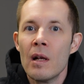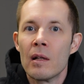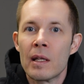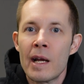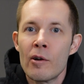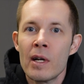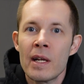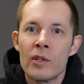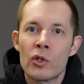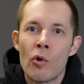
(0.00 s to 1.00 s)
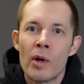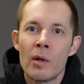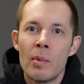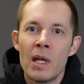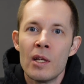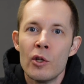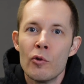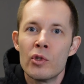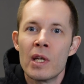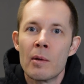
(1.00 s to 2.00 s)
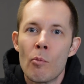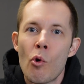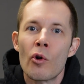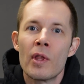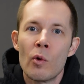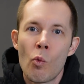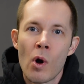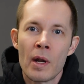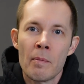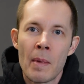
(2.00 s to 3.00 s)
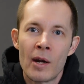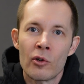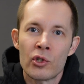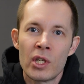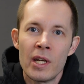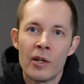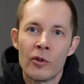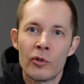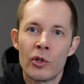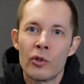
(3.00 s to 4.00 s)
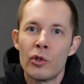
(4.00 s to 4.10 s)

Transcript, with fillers: Layering is going to be using more than one metal shield